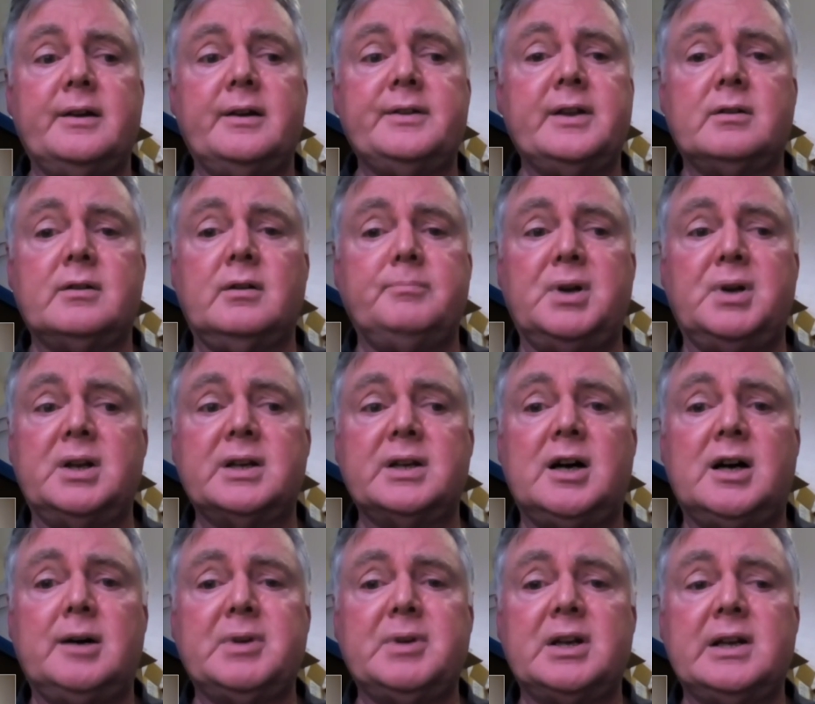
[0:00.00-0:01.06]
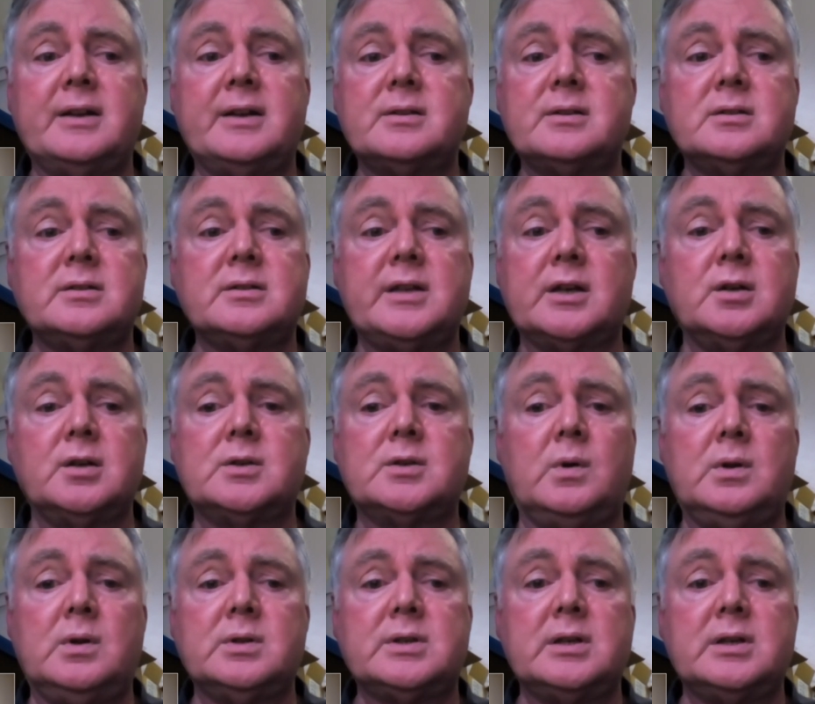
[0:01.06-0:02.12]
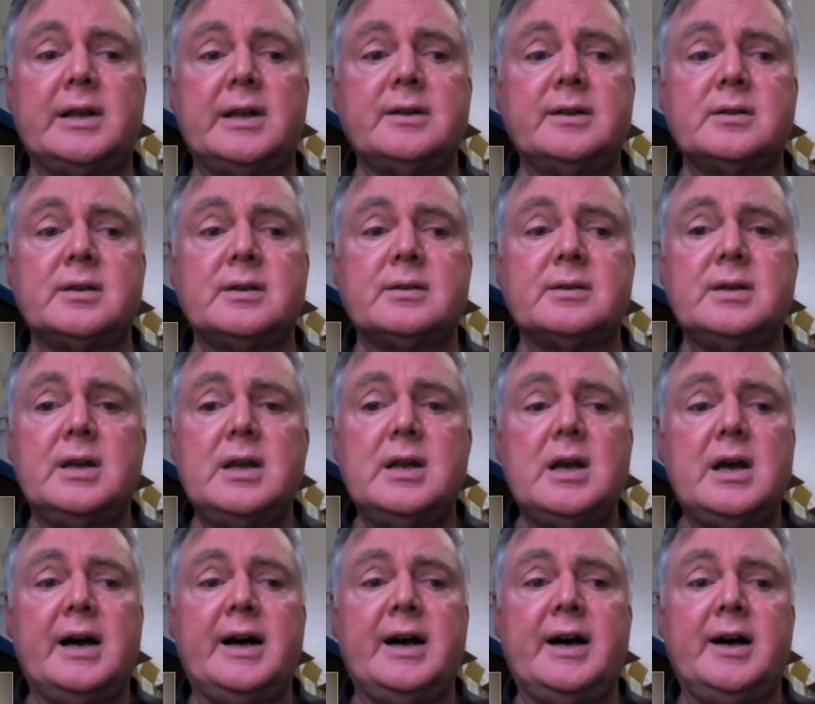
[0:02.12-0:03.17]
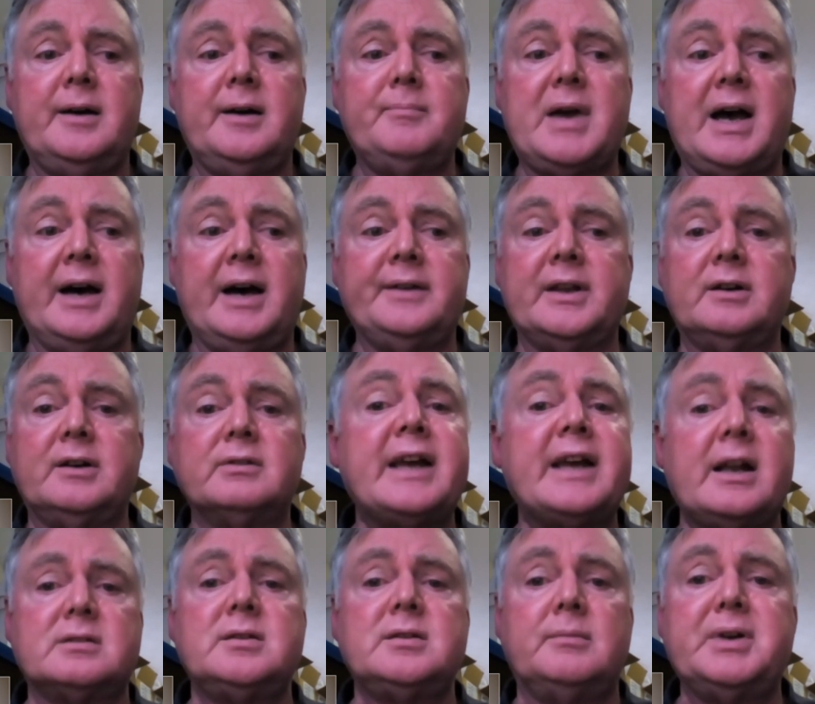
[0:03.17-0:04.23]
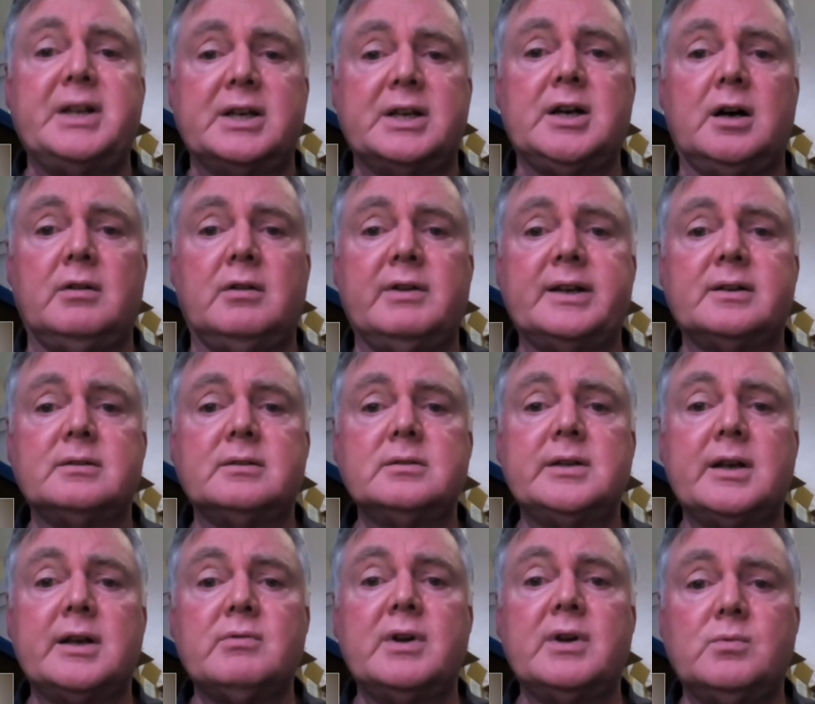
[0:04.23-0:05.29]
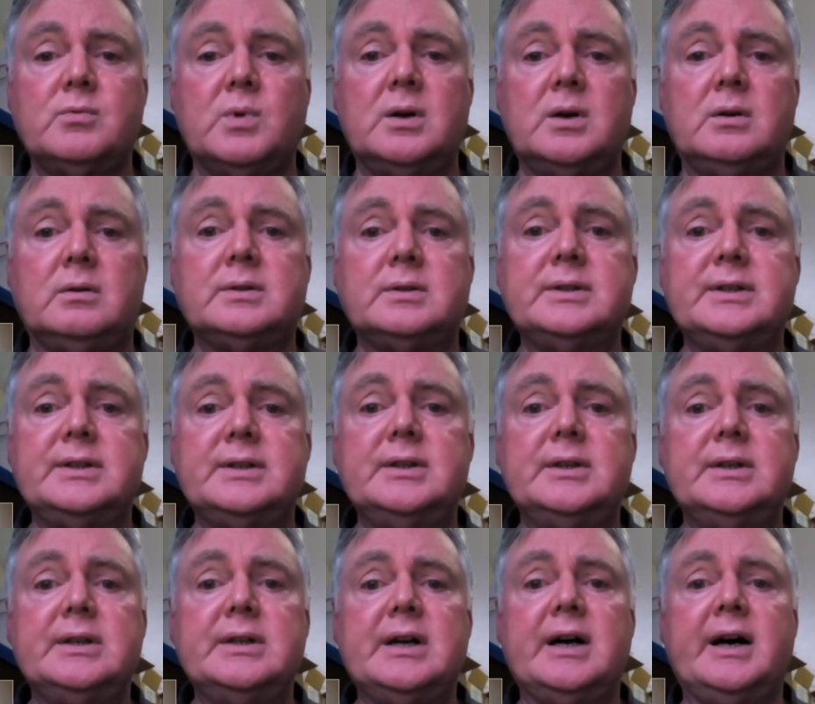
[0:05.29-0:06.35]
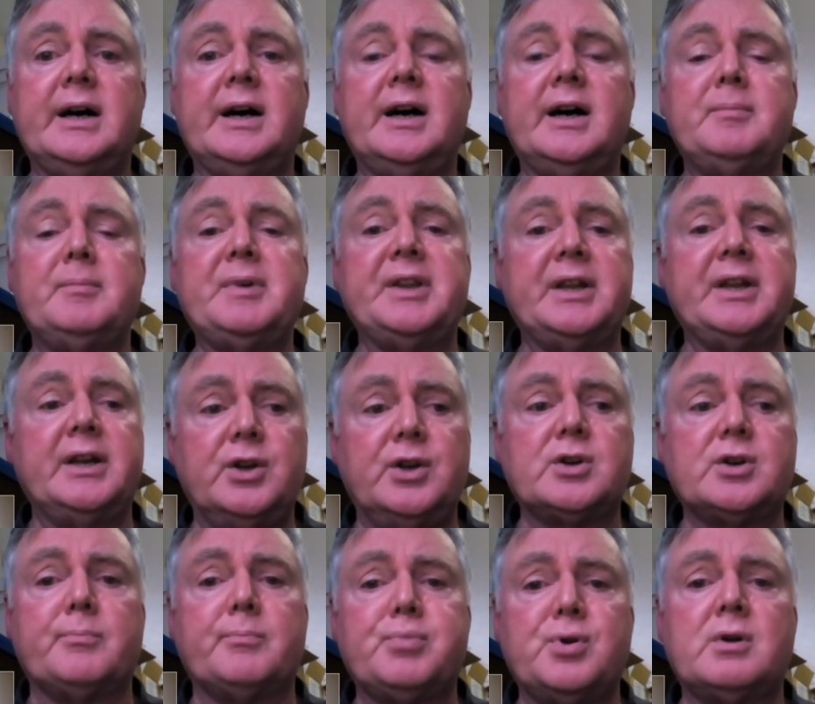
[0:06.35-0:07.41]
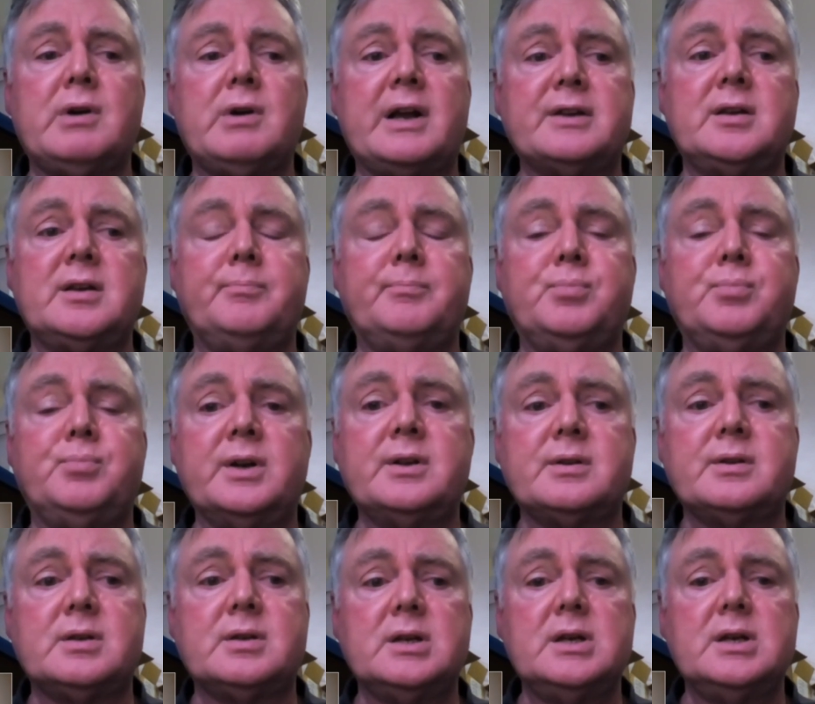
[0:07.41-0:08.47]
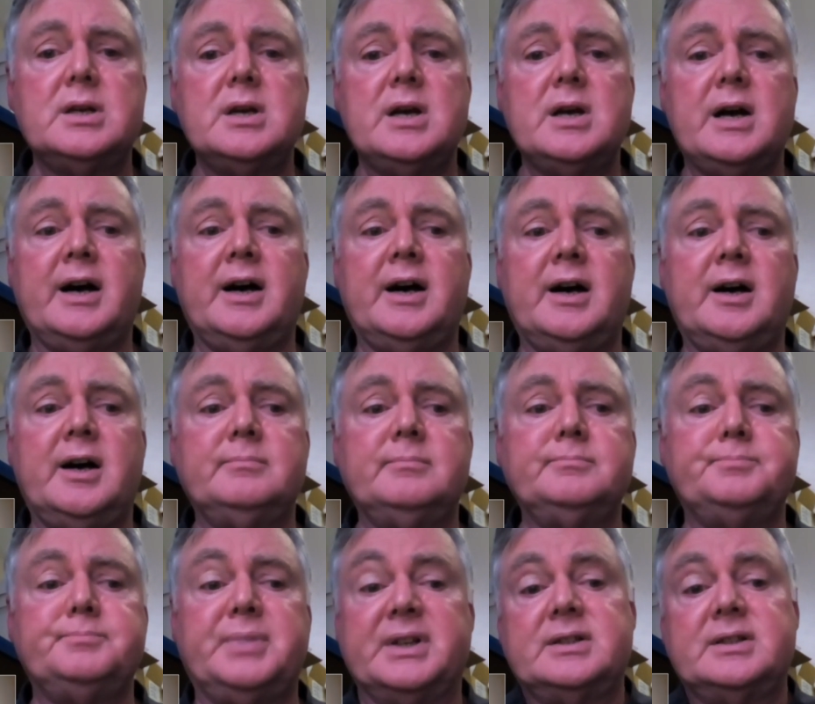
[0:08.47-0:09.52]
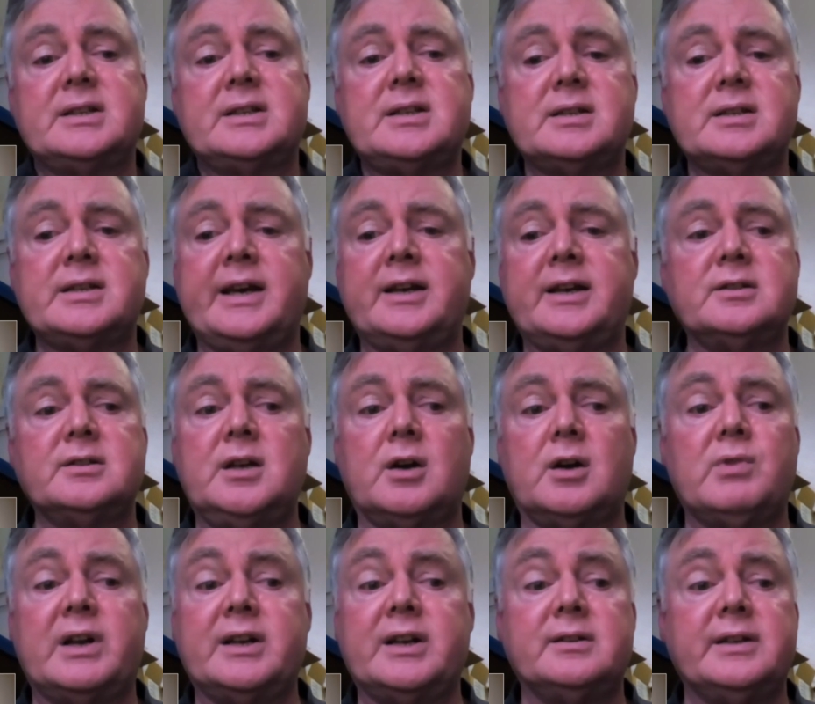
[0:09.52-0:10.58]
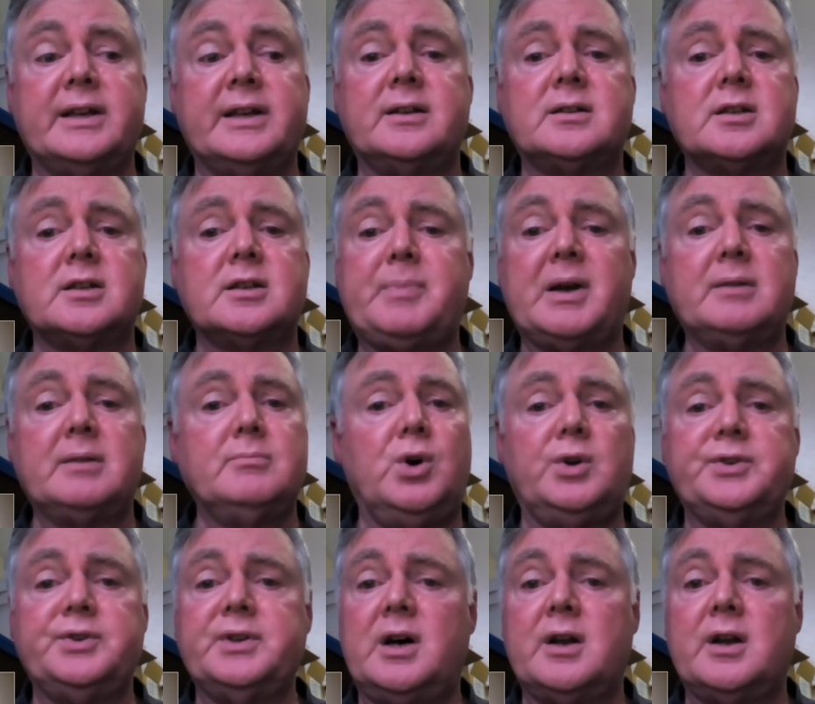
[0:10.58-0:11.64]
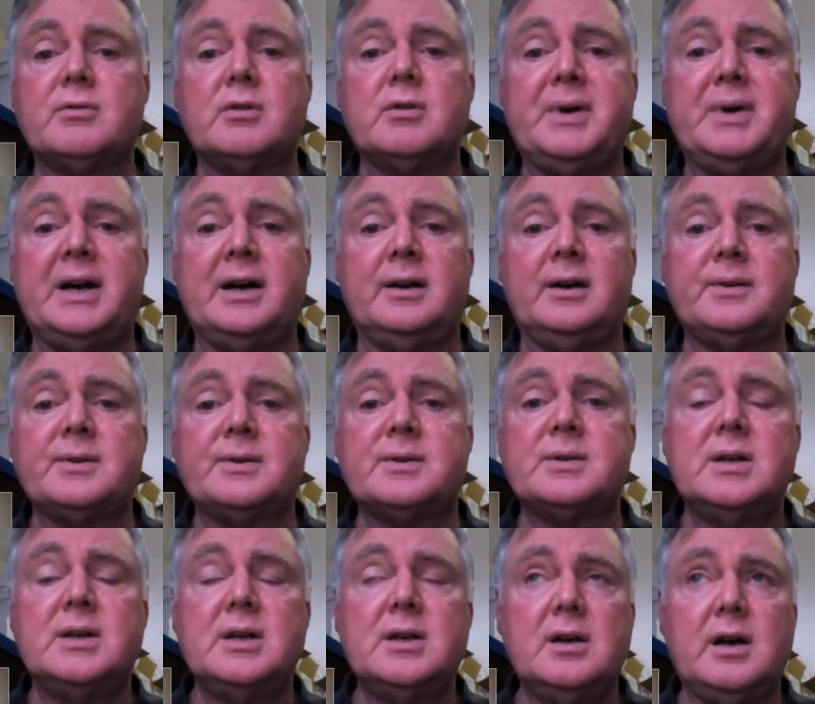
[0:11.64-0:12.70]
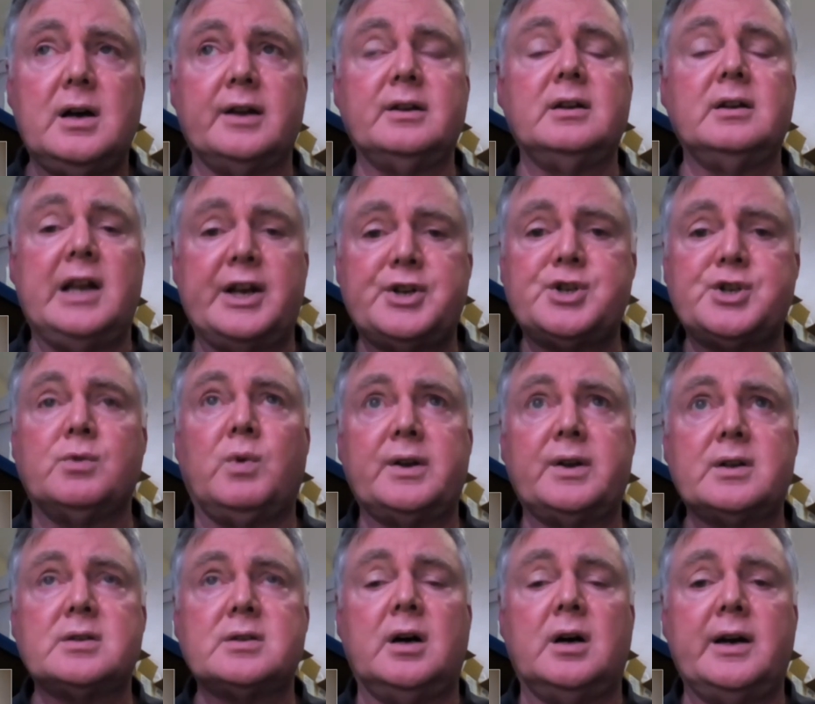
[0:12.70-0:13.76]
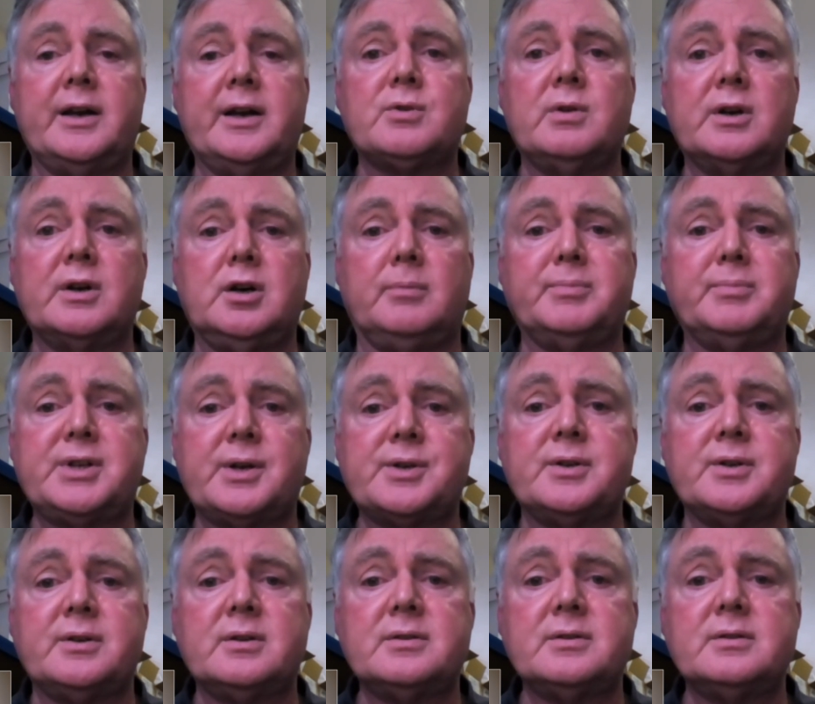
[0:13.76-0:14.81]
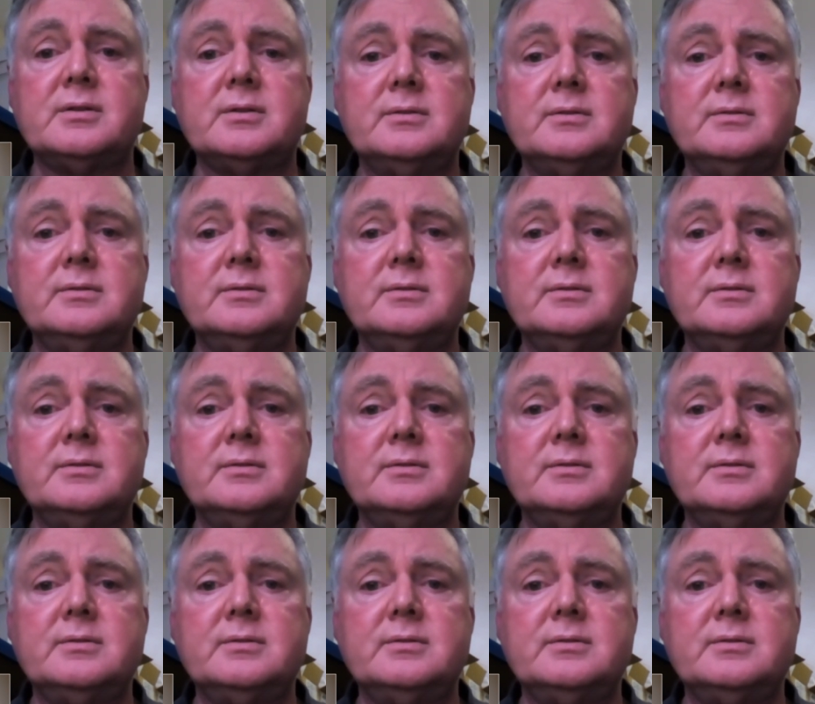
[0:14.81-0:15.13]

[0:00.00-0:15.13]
They've got polycarbonate lenses. They're good quality lenses, and they'll get somebody going. They really will. And then you can progress upwards. But as I say, there's no really need to spend more than £100 unless you want to start entering competitions.